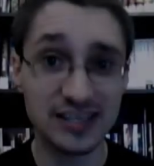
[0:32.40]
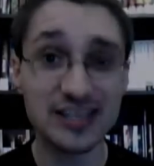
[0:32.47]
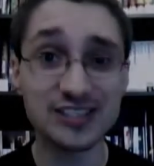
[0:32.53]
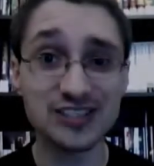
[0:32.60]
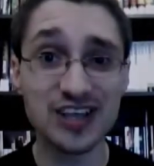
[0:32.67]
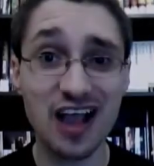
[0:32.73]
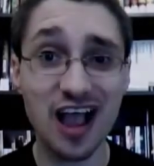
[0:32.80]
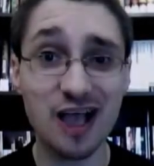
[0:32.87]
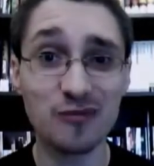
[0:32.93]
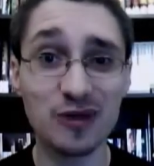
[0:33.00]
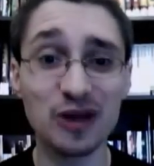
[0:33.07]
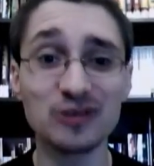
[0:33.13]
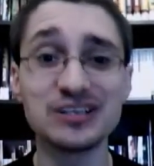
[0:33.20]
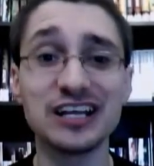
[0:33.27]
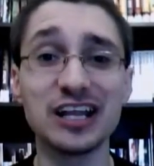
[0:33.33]
this time
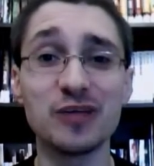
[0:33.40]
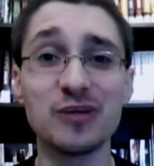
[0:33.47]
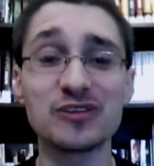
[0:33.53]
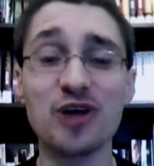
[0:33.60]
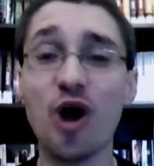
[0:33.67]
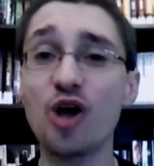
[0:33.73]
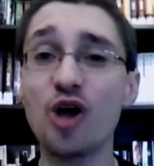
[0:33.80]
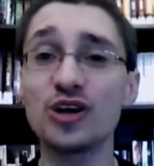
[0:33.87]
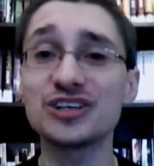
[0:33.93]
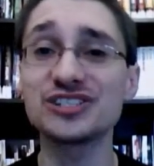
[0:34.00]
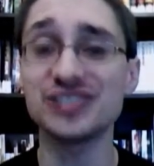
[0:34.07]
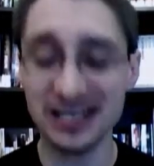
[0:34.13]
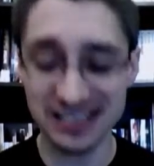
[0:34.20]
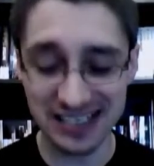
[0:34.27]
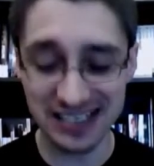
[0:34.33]
we are dealing with August
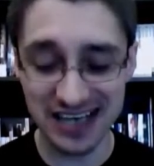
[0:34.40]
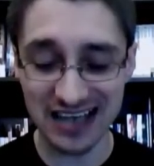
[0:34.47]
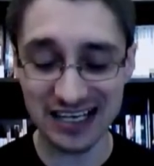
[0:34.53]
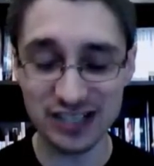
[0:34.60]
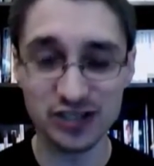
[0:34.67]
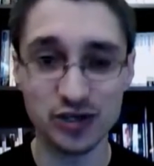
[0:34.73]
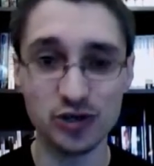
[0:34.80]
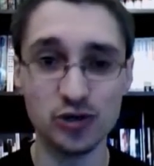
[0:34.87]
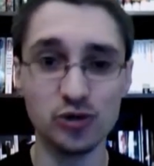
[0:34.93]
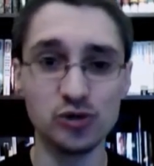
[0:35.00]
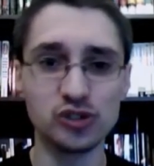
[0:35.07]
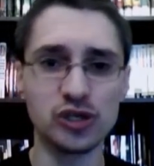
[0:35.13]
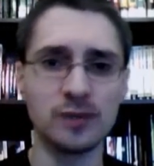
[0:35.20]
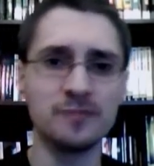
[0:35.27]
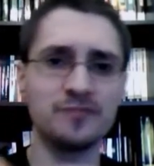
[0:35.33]

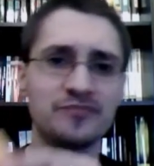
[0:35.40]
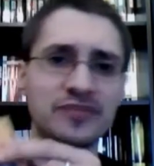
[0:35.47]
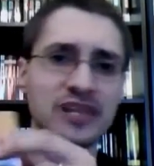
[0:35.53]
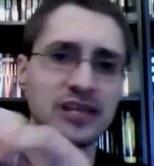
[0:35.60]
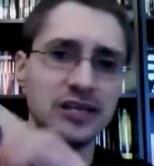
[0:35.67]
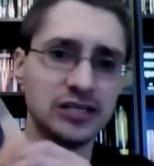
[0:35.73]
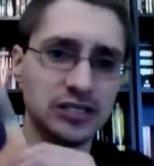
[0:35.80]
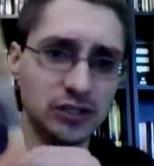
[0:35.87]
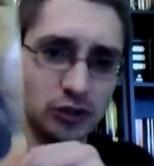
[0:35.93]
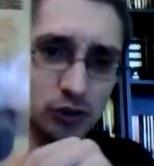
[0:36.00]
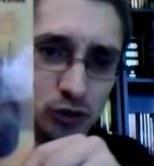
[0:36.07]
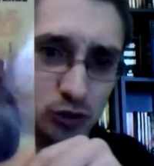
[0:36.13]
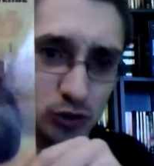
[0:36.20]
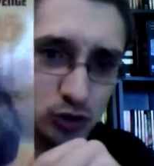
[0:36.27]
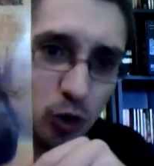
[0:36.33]
1992's
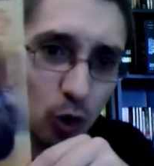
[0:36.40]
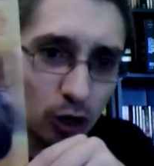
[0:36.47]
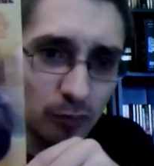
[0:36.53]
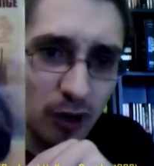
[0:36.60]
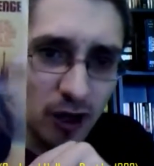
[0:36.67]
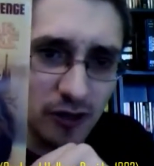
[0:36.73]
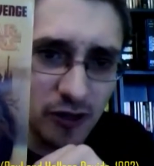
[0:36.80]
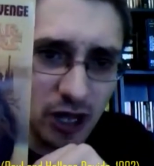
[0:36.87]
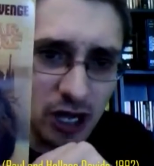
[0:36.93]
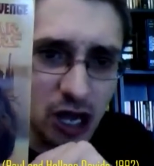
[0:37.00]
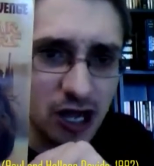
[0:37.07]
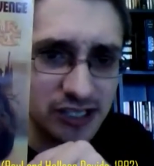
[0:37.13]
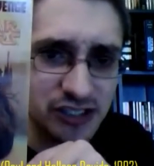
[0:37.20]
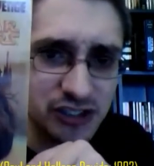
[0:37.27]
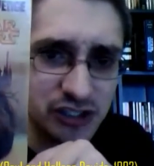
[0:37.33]
Zorba the
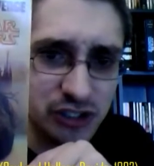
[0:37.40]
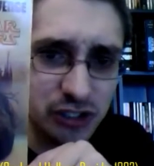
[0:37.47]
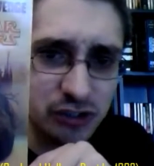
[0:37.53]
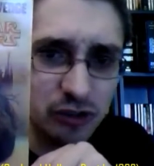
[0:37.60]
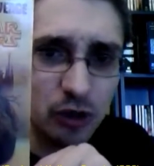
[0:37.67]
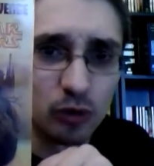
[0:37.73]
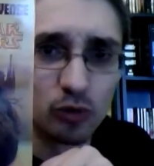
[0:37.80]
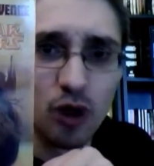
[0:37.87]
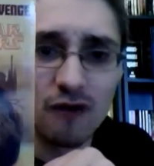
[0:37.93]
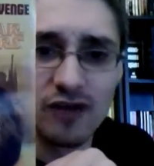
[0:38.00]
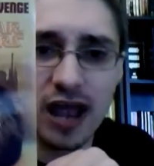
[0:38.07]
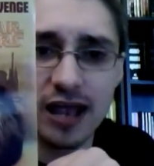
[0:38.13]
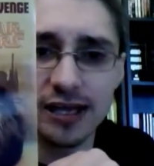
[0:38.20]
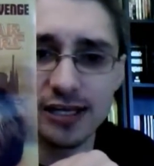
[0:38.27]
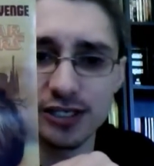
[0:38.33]
Hutt's
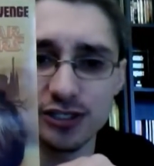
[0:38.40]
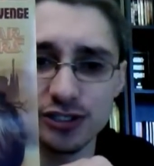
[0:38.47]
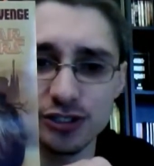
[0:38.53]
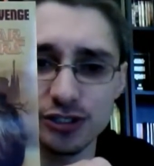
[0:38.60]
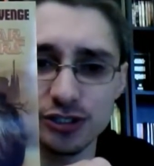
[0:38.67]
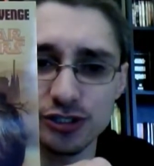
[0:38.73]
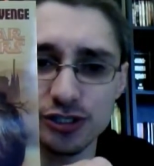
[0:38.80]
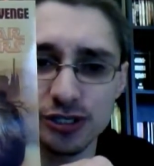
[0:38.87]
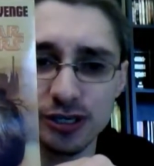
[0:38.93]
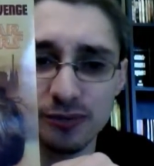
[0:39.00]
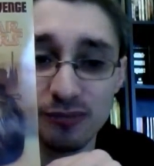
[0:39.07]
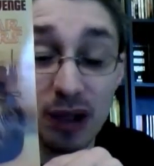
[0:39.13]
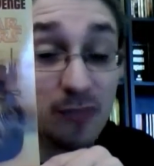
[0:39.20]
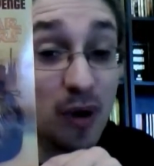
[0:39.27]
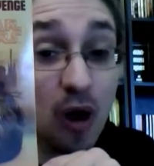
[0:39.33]
Revenge
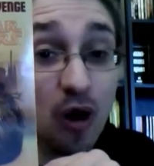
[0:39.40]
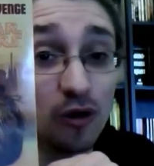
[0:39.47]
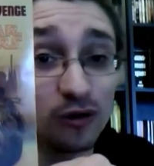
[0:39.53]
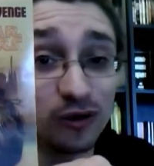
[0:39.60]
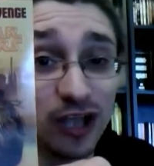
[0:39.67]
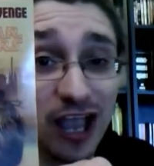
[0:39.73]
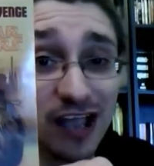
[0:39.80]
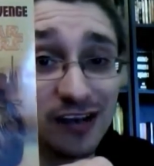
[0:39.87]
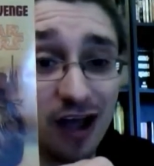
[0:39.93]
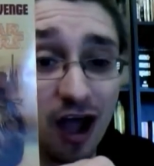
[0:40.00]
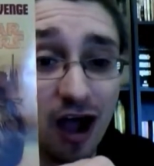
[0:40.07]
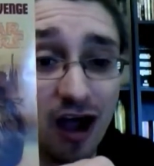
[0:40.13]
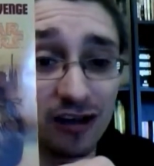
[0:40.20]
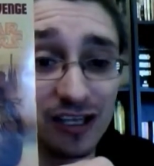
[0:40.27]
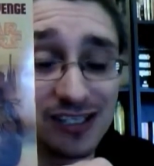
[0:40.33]
by Paul and
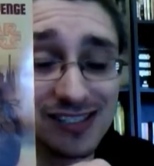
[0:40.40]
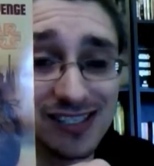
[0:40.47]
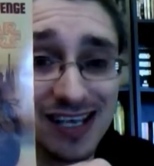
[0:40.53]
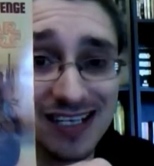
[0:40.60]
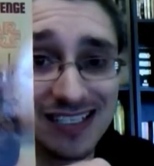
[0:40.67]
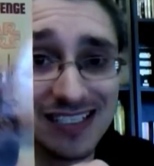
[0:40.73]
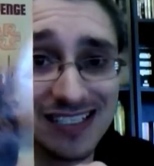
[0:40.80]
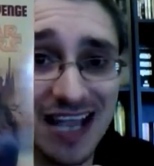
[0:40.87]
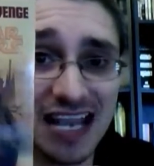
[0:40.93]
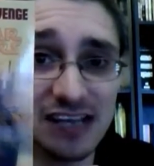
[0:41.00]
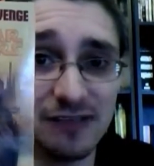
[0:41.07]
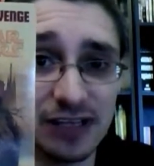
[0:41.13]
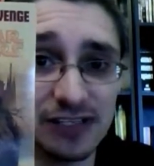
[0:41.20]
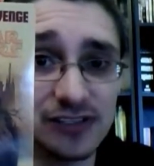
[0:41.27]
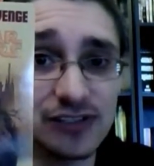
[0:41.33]
Hollace
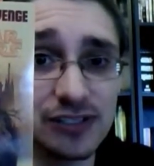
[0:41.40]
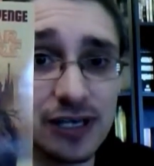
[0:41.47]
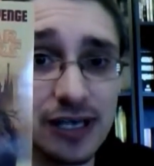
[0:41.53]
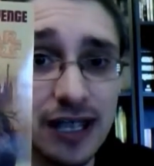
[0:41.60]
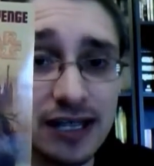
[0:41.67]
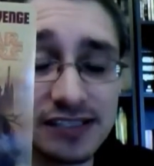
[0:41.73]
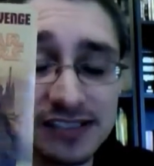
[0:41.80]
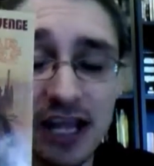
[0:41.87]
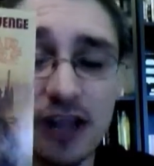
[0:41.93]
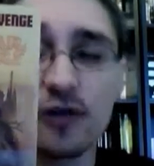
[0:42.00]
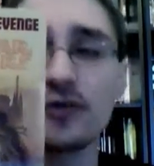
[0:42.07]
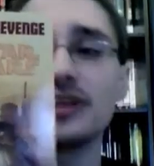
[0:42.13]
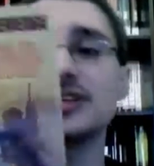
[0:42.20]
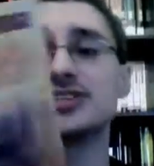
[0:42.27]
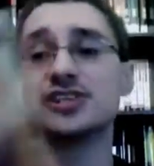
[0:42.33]
Davids. It's another
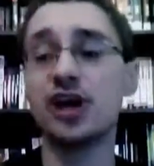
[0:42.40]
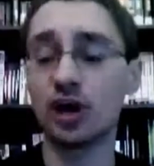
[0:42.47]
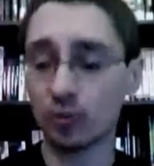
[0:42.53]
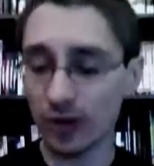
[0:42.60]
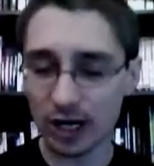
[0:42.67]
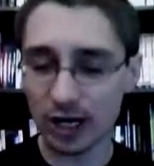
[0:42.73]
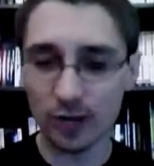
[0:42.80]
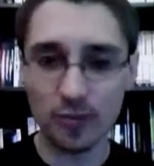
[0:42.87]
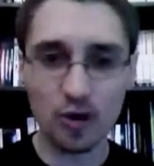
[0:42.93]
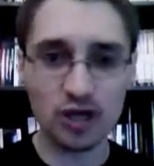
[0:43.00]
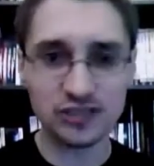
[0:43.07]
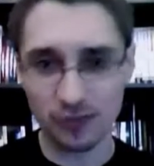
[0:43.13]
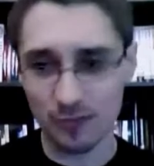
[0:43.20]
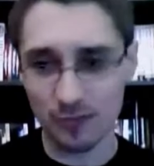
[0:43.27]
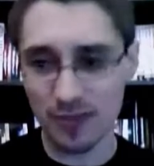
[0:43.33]
of these young reader books
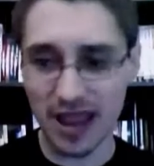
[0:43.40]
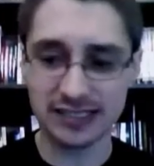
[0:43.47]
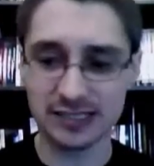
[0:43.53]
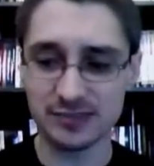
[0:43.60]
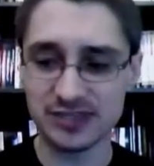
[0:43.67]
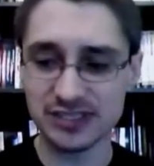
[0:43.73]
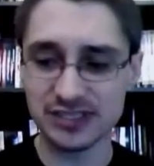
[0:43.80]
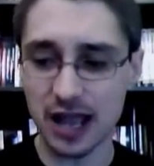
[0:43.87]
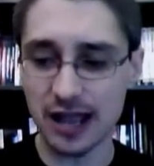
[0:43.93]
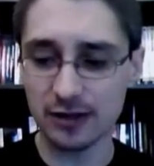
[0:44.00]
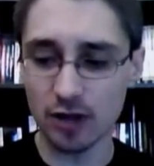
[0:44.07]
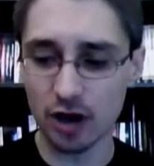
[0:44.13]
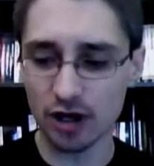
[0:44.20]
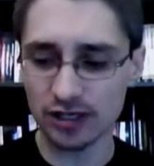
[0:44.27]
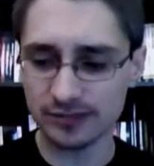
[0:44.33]
from Phantom
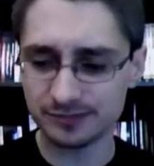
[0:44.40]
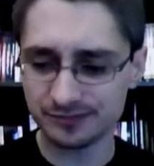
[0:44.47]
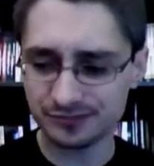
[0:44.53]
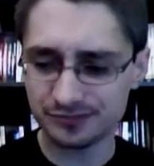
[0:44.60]
Skylark.